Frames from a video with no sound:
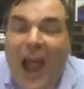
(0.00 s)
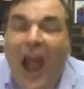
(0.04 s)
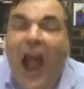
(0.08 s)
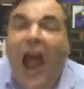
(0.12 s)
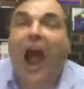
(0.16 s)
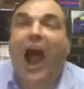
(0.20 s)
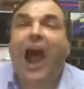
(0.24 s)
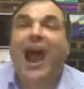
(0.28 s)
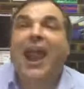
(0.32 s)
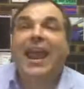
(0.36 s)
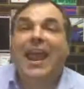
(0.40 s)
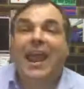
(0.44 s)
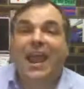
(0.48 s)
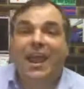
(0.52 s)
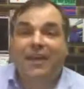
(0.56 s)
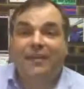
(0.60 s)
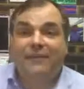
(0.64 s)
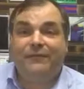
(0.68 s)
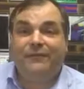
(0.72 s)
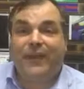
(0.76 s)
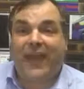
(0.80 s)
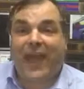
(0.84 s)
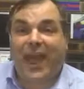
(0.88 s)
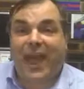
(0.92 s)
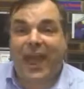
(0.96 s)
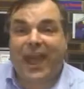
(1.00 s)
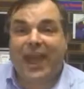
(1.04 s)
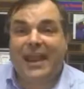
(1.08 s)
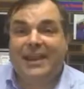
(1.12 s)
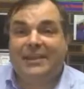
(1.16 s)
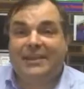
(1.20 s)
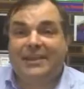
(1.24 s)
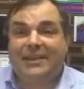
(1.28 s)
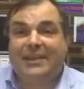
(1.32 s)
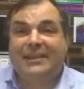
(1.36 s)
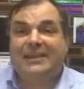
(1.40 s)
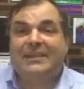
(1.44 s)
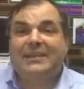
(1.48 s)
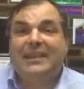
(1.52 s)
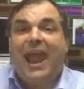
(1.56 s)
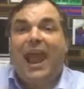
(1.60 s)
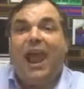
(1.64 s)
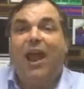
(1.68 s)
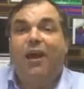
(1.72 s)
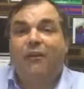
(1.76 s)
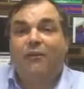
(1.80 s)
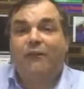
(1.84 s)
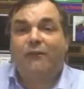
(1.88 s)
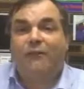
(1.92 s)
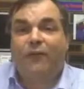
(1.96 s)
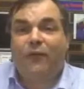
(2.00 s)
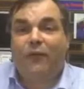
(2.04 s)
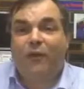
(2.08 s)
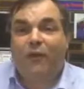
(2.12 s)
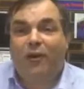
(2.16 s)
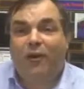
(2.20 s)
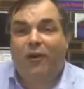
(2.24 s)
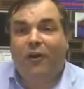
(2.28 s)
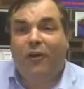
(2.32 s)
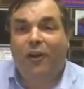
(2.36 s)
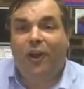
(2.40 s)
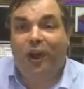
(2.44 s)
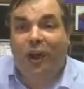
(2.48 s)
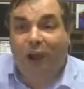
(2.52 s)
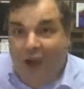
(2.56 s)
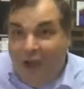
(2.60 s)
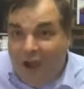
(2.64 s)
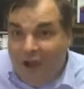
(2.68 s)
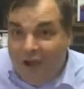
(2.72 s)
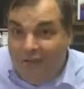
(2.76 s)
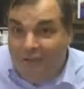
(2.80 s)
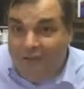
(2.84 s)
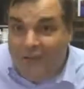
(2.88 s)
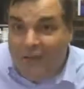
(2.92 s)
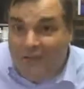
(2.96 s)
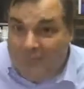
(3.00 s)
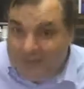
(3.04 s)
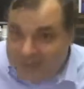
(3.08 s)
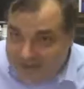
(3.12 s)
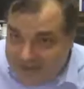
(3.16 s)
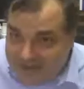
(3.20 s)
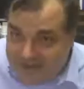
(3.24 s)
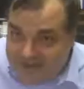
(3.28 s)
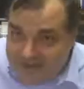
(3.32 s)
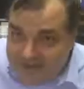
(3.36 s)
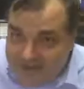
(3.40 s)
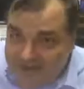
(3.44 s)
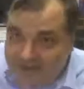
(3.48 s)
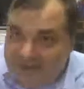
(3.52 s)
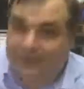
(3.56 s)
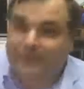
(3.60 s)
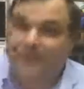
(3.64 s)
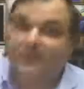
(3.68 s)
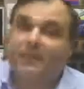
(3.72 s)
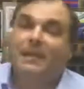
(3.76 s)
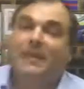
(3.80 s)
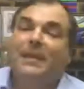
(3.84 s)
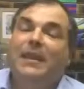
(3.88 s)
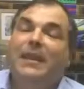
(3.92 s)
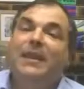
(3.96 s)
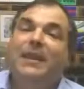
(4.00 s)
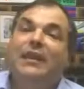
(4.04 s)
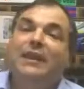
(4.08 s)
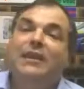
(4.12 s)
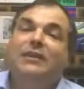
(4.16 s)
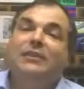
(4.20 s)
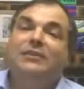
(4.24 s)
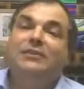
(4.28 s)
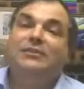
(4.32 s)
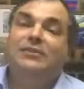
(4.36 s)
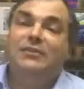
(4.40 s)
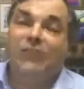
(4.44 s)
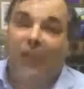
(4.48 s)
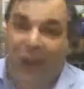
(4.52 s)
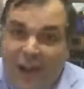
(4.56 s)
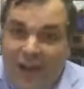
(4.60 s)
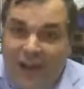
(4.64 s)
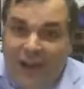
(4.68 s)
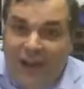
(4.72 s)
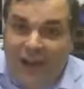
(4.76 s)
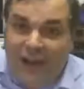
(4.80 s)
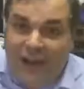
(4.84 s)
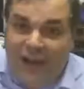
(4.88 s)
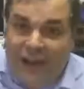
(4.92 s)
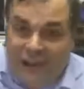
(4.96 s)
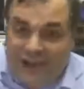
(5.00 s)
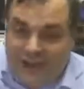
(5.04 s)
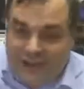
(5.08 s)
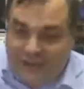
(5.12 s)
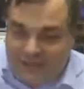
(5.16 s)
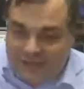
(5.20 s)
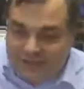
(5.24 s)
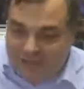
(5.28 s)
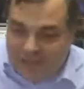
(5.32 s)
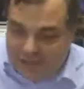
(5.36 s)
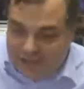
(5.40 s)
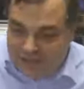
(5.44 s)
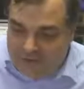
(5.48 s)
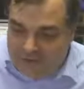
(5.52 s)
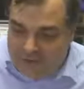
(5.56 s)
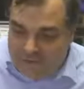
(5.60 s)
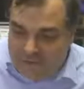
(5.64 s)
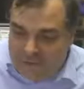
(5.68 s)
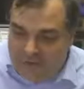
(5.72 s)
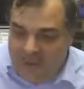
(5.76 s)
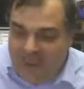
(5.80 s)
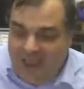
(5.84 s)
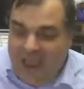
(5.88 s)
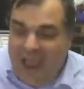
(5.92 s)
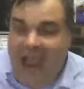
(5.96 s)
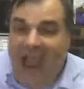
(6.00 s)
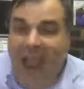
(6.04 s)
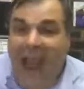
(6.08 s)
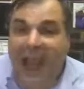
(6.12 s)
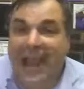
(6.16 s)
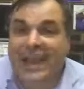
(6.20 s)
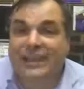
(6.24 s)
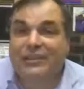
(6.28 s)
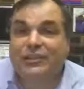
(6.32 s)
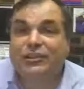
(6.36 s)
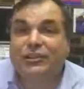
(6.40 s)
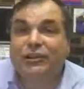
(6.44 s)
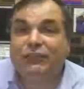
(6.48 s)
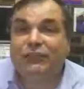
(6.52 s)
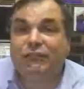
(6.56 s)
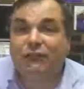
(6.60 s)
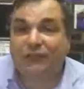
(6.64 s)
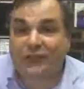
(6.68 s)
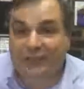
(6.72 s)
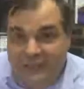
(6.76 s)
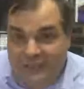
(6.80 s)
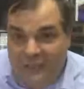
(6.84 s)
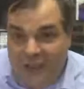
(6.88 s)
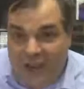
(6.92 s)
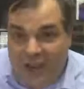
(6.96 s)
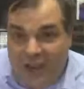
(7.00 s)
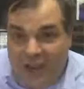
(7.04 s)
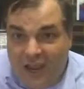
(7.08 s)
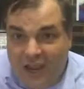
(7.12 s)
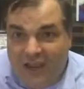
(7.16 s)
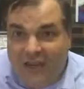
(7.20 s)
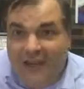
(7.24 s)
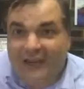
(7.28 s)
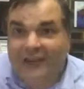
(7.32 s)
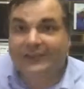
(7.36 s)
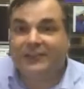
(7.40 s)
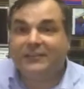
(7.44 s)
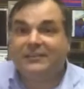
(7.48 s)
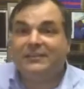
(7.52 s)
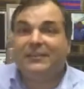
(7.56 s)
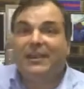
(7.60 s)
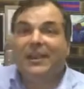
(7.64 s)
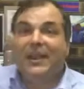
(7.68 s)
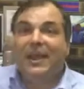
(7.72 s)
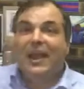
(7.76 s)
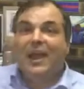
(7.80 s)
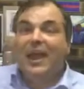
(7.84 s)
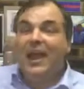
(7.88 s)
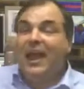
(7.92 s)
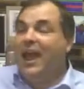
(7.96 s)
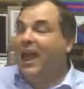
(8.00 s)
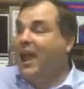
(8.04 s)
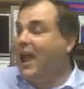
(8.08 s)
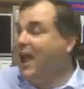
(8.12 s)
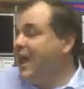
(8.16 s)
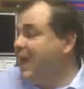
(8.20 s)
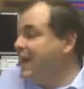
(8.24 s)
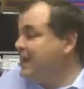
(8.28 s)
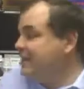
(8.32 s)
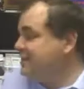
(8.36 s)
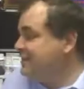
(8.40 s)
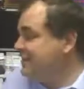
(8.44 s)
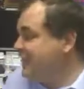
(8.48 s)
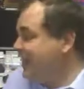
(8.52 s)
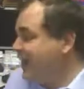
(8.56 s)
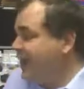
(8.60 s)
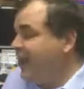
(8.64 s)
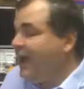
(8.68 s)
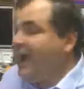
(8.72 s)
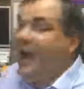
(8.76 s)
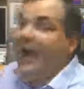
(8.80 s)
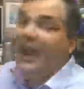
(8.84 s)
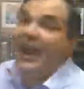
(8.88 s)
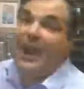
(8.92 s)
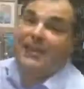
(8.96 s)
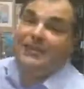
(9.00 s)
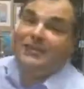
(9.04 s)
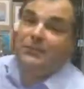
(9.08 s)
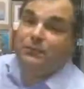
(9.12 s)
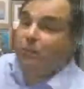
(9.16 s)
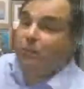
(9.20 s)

I have had the downfall of a minister. Stirling Hinchliffe has resigned. And it's